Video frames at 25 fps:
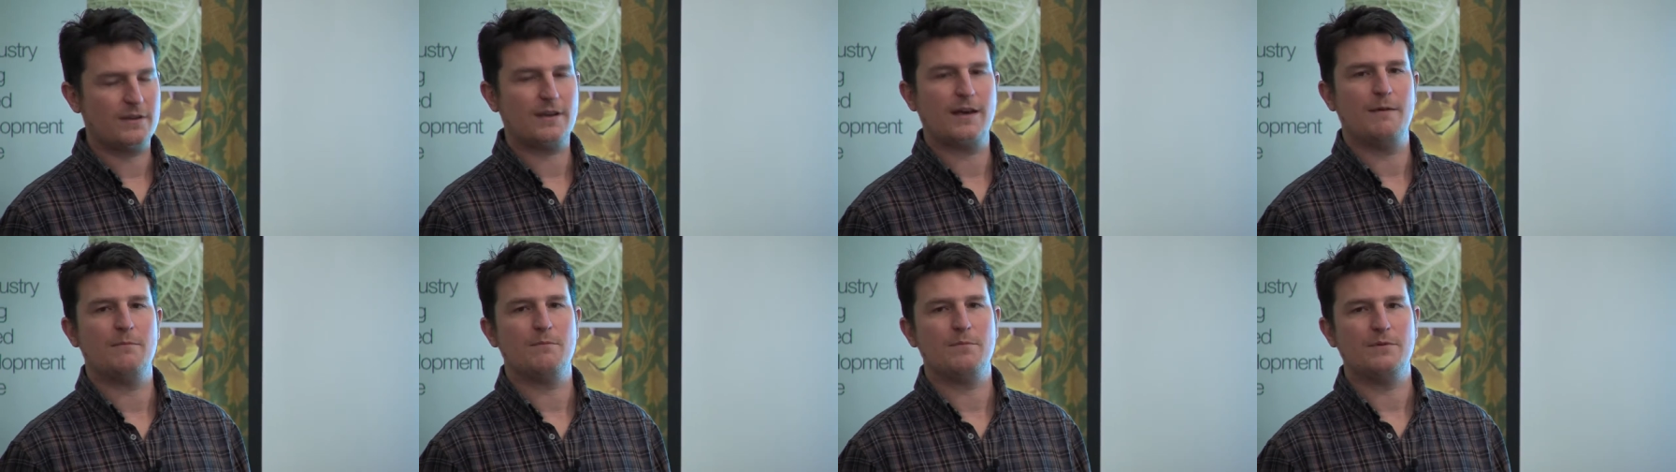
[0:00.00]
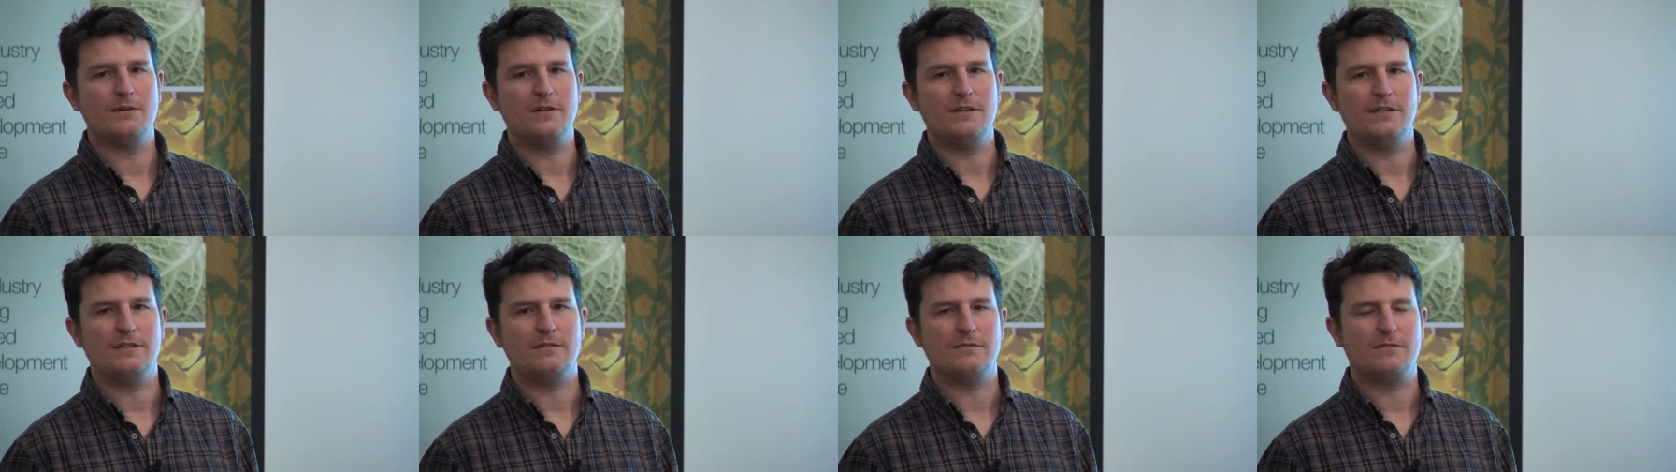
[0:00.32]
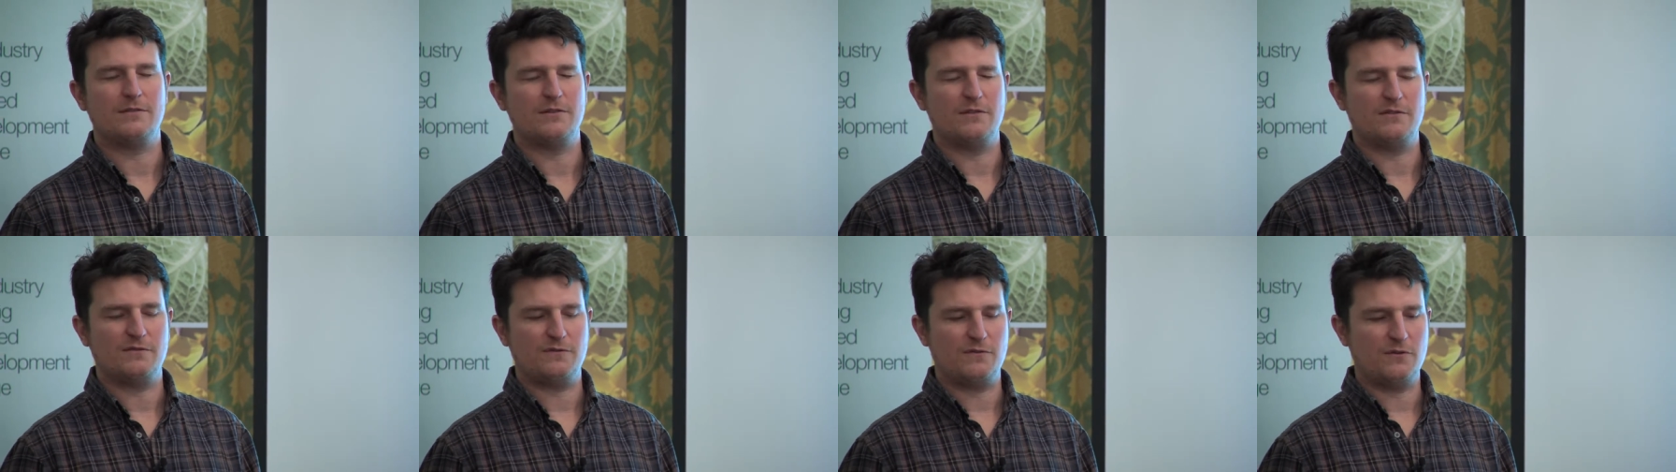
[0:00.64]
company
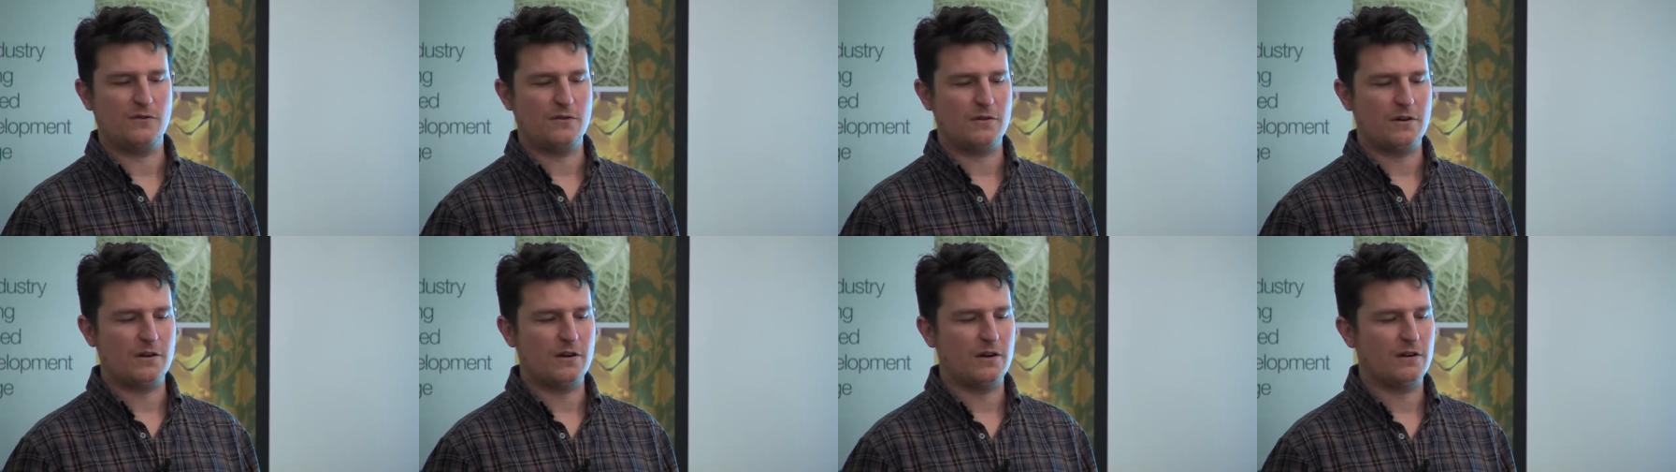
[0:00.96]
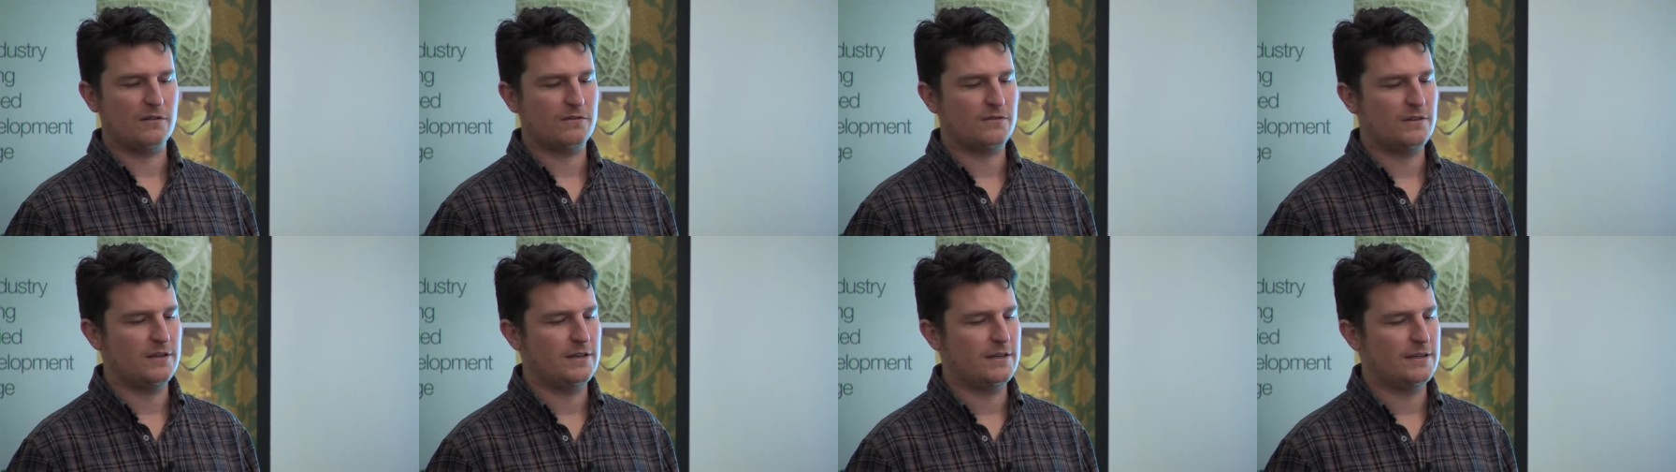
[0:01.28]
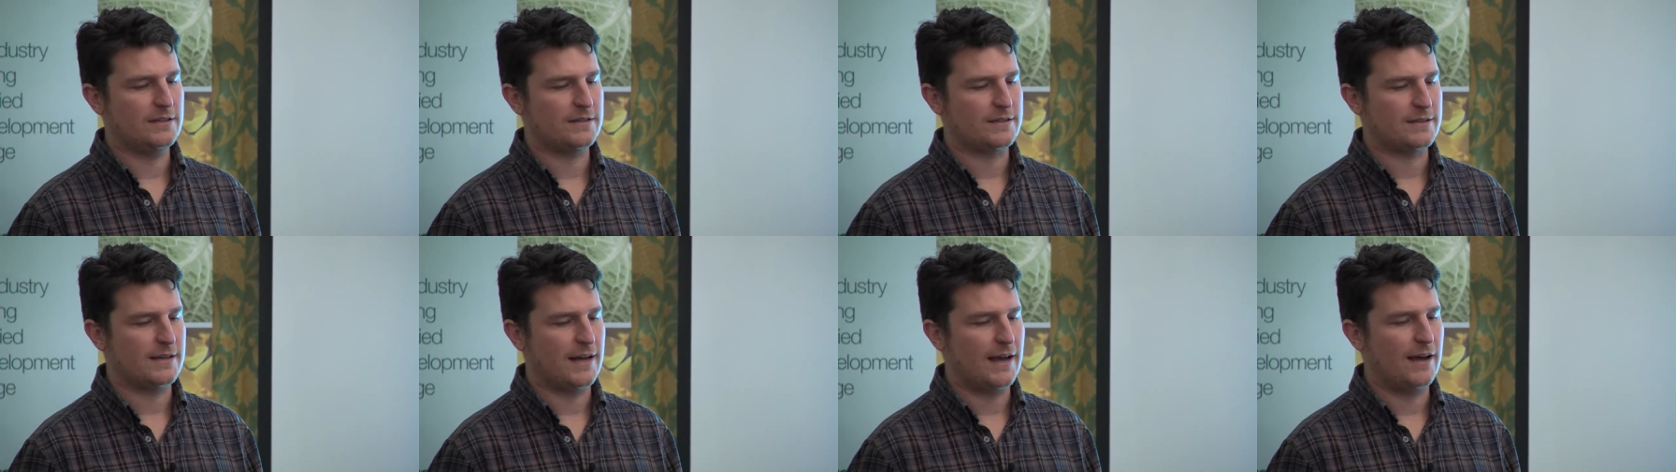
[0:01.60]
sort of 4.5
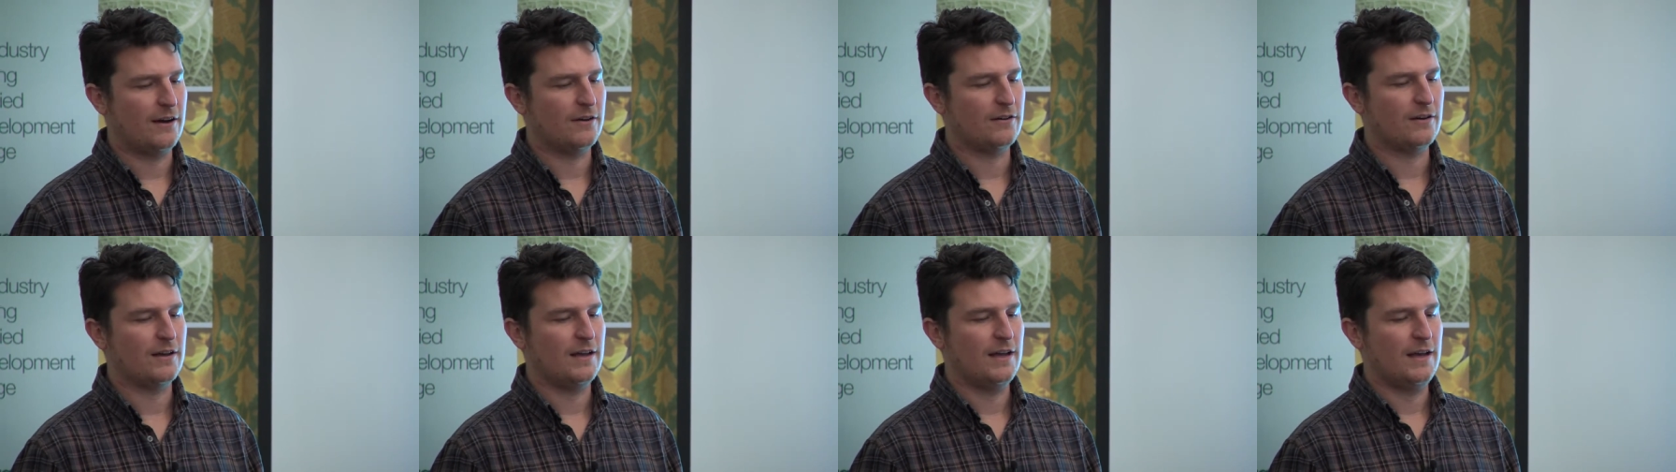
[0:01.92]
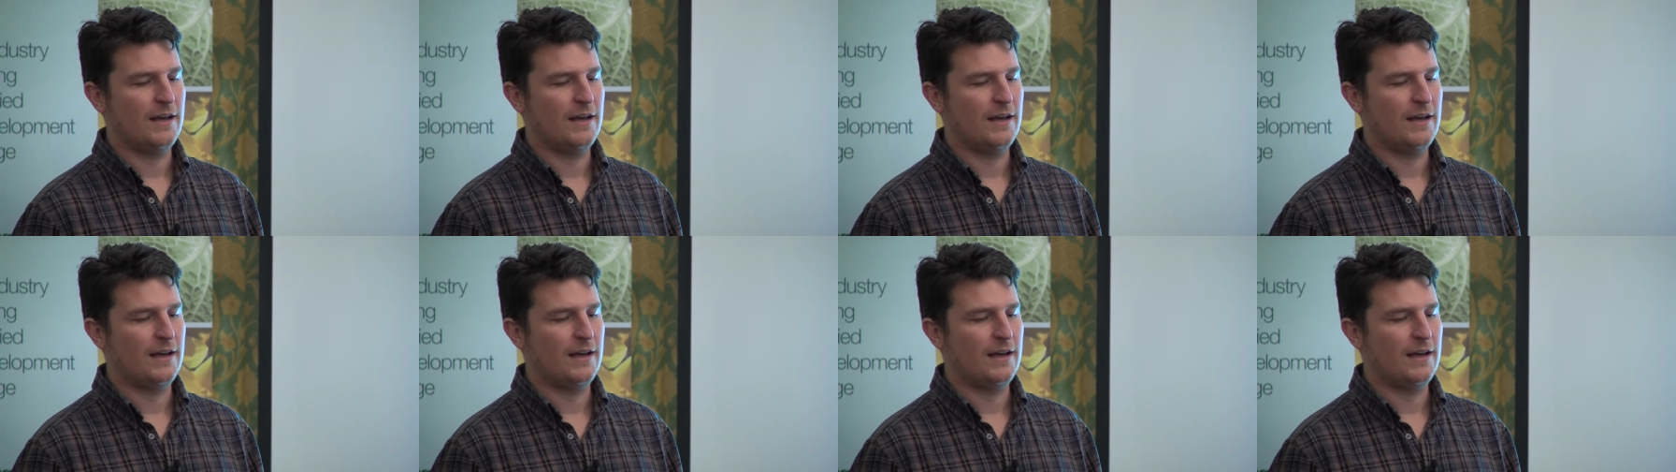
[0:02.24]
years now.